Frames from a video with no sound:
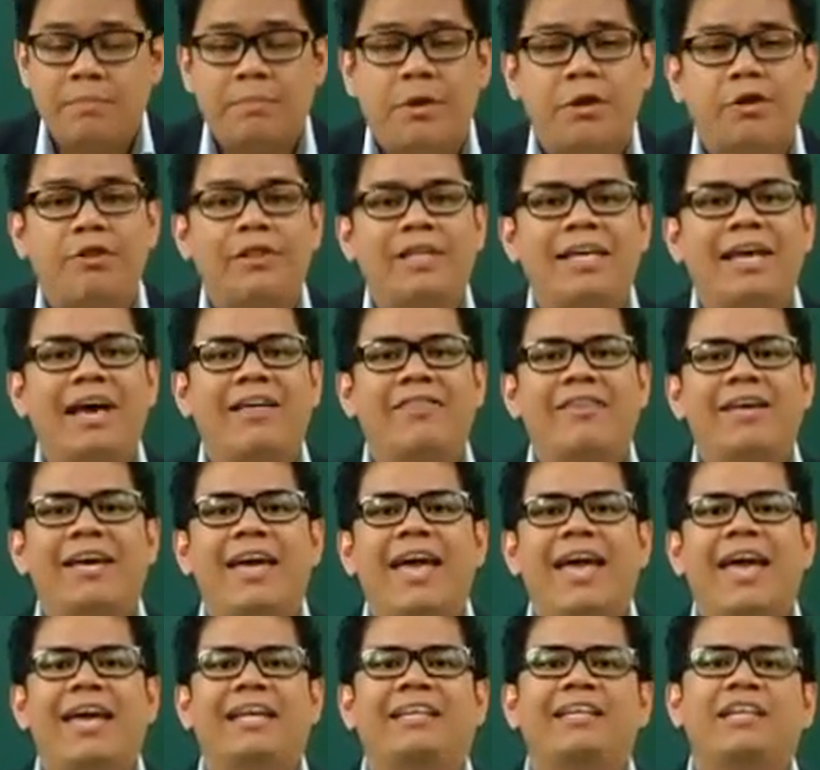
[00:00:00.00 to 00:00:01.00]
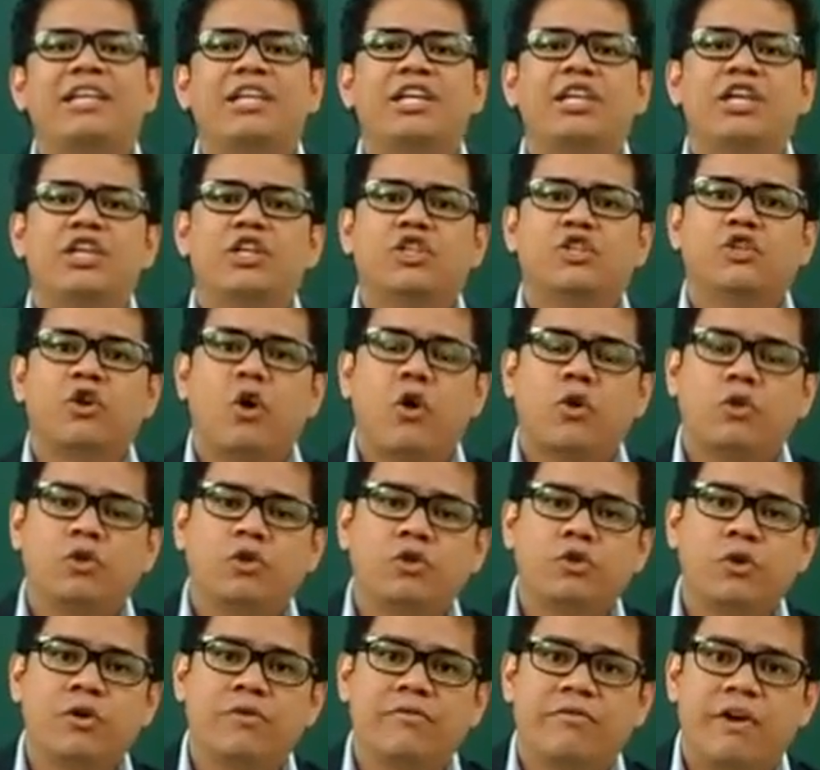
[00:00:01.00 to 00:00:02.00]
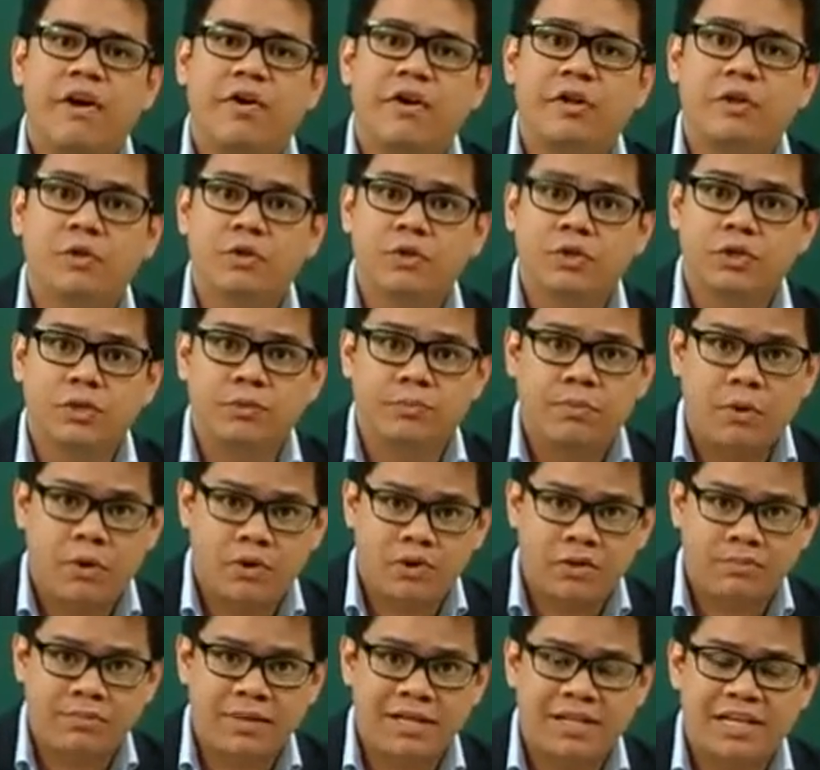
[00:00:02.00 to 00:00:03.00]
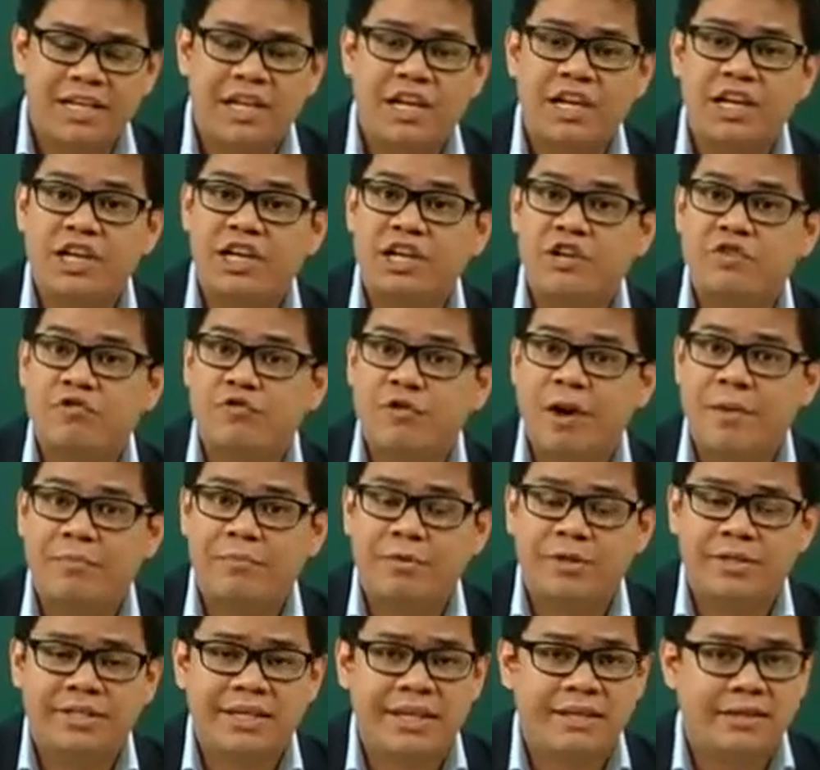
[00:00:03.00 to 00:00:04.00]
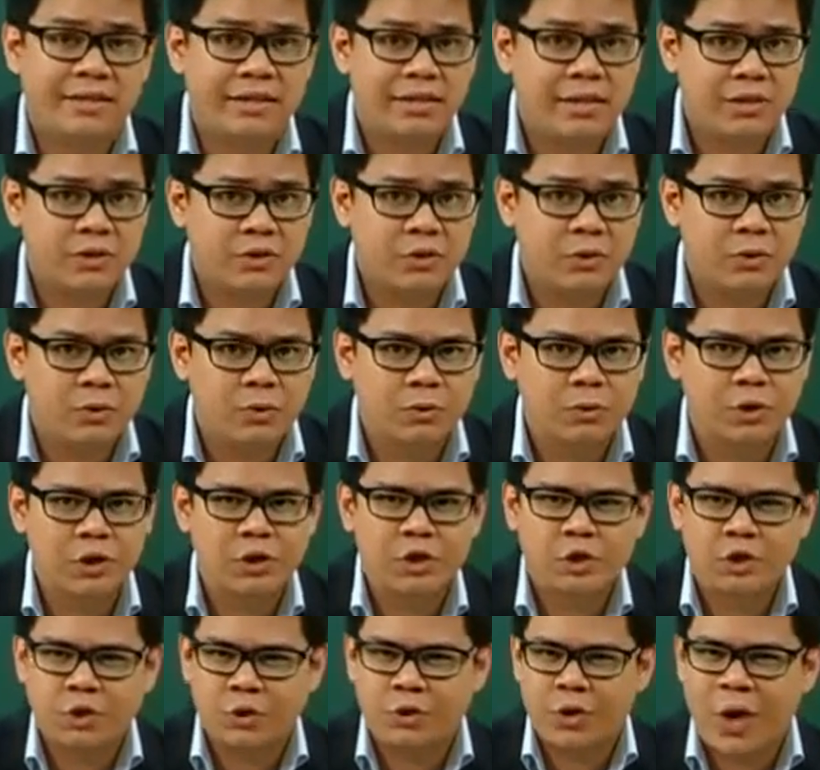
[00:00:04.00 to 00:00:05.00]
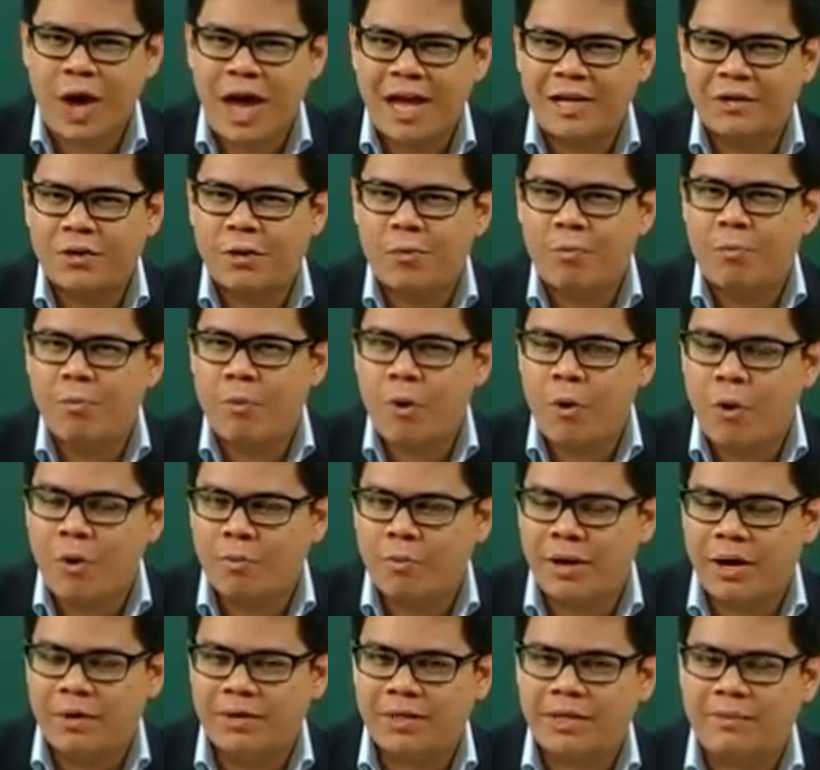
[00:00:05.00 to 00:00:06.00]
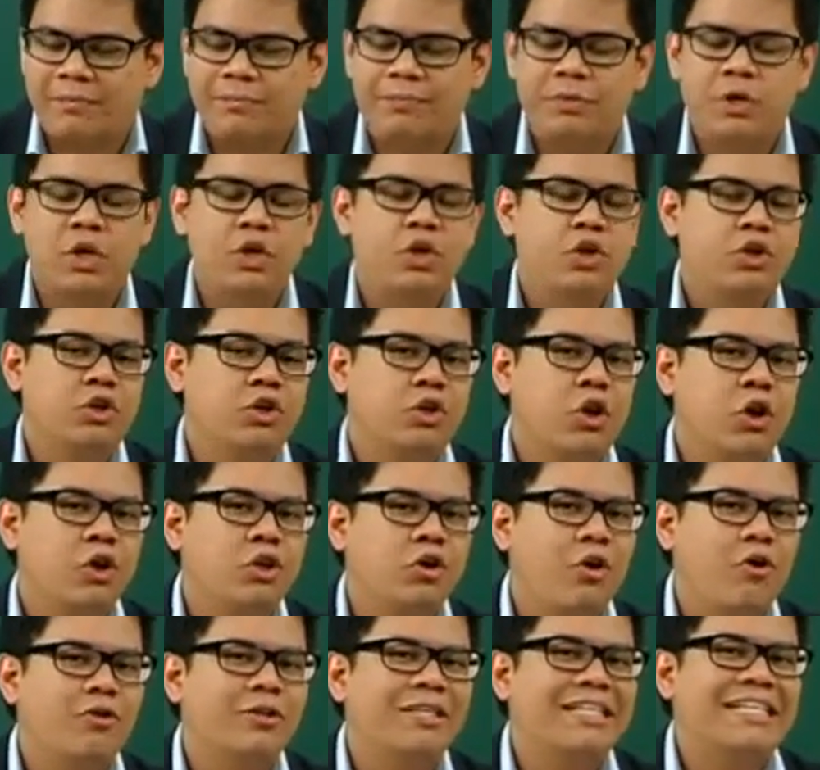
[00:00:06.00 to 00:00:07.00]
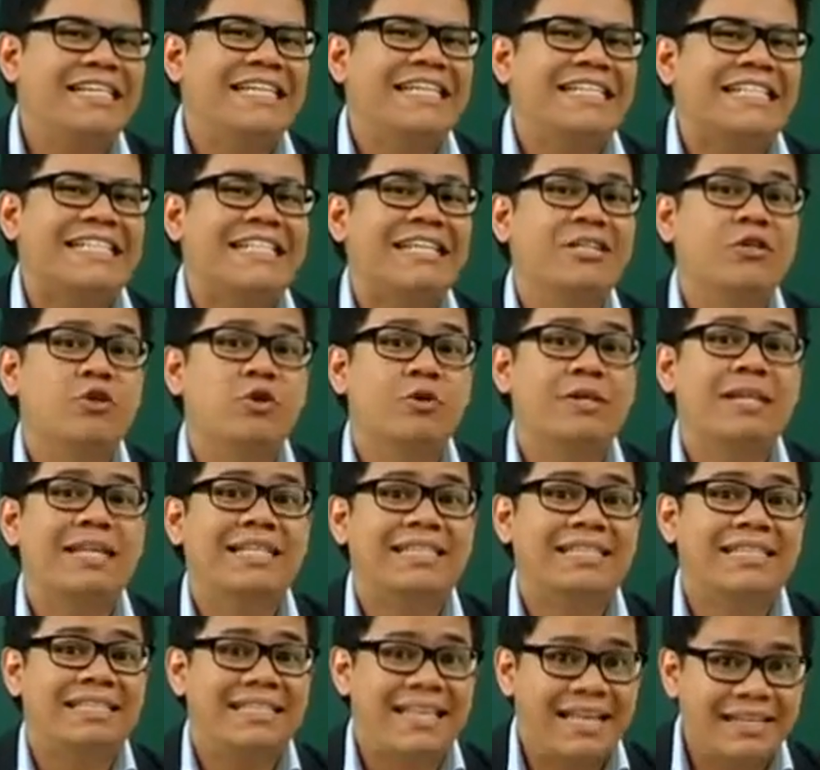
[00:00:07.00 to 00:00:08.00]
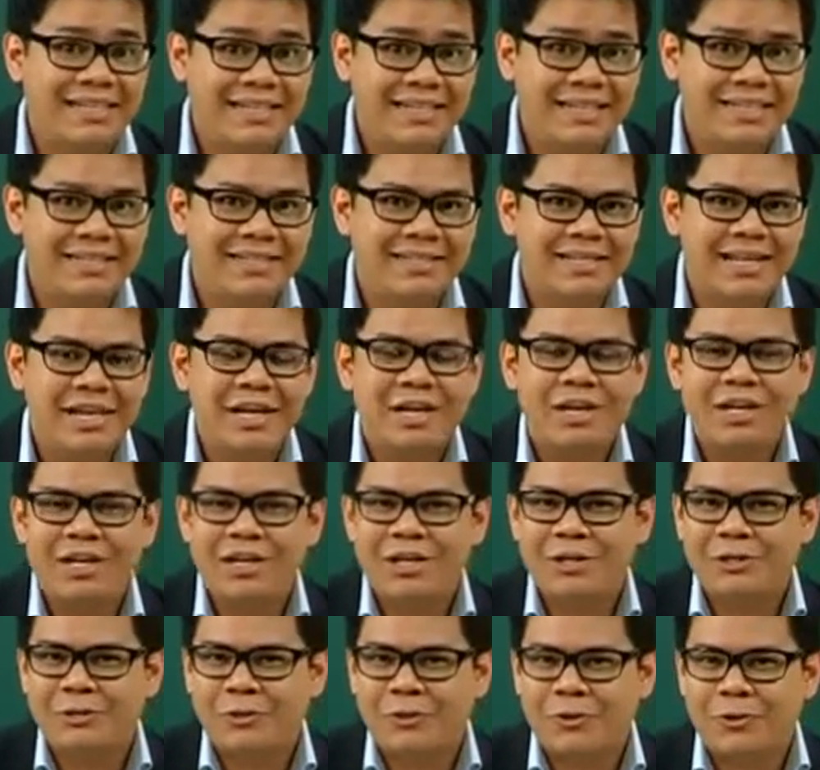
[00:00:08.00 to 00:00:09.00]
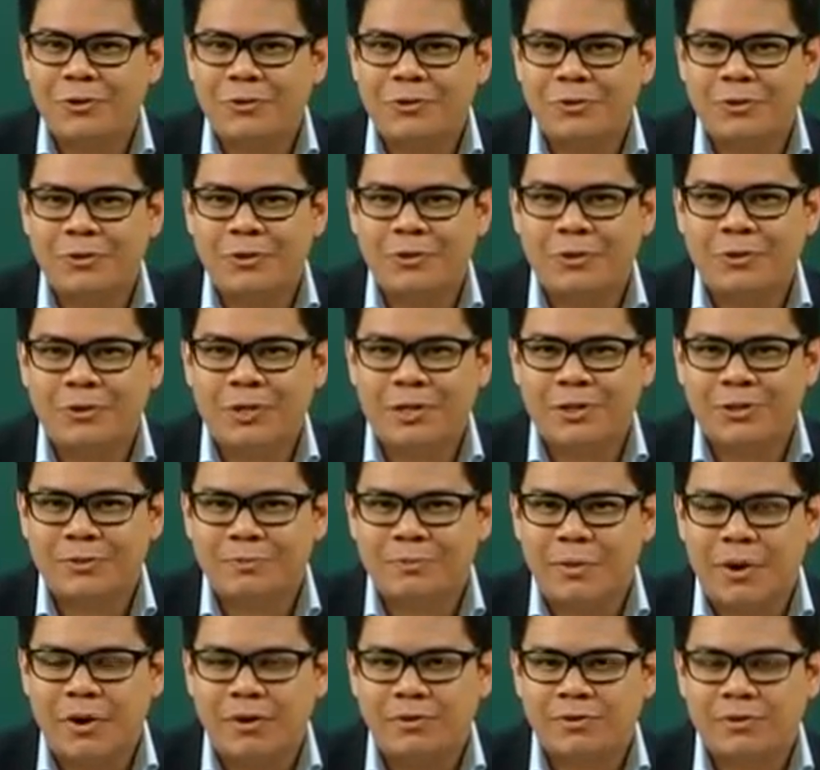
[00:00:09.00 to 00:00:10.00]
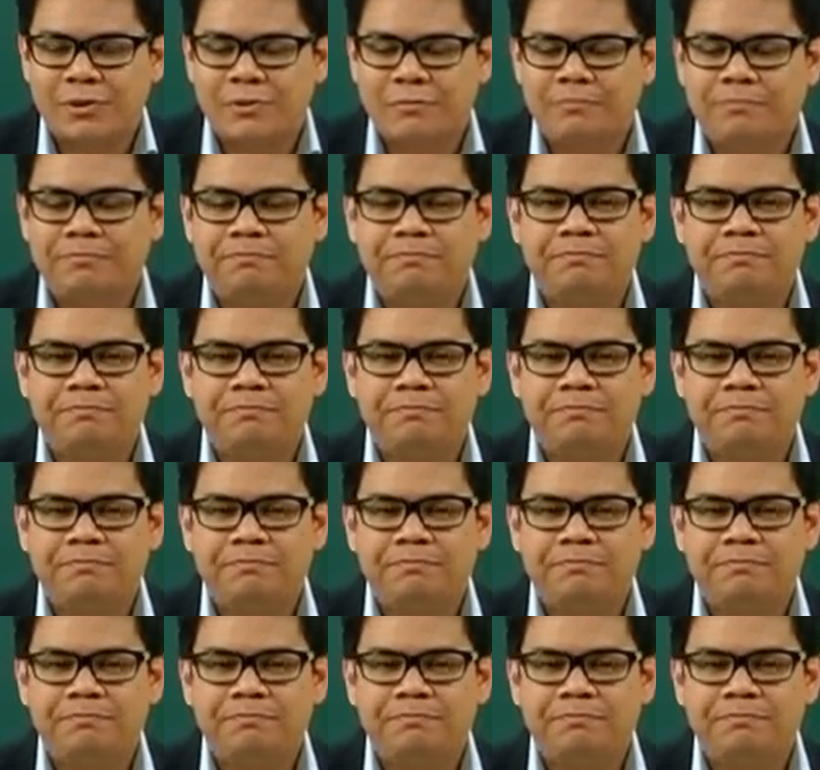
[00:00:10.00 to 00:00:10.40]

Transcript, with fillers: But on the other hand, he's also a very good sportsman he represented his school. So now I know more about him. Not only is he good at studies, he's also good at sports.